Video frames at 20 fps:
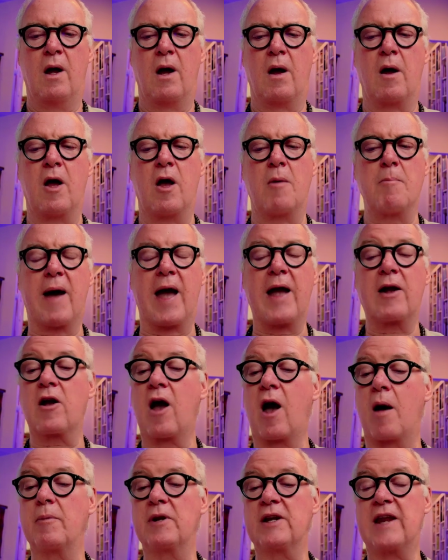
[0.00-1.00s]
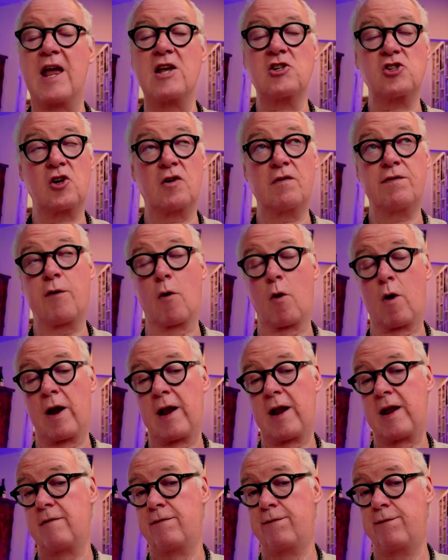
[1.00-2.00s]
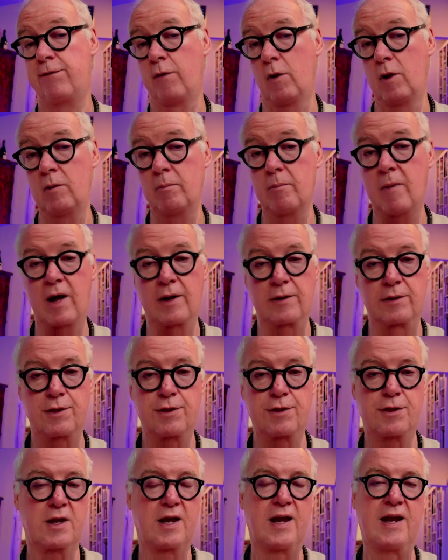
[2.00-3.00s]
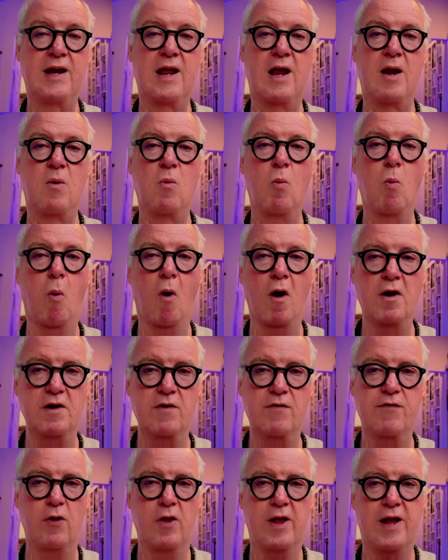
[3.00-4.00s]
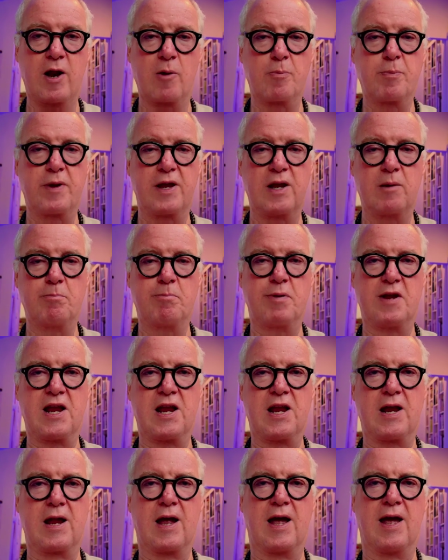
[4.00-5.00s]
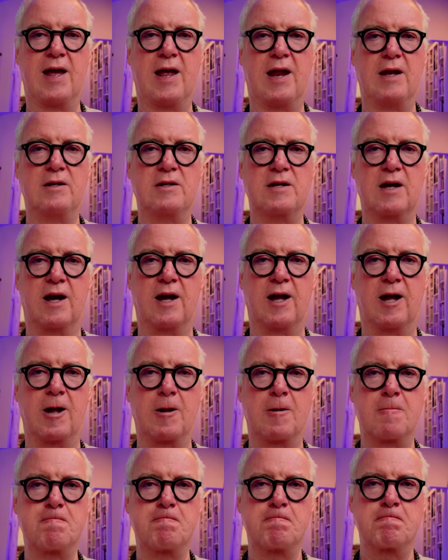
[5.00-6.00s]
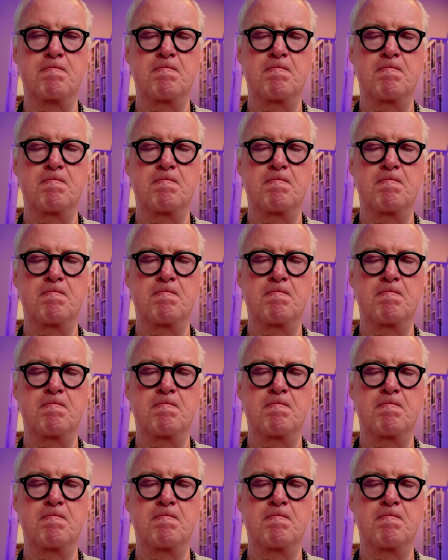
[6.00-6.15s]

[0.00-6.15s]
My accommodation for a full month in a wonderful Airbnb, and I'm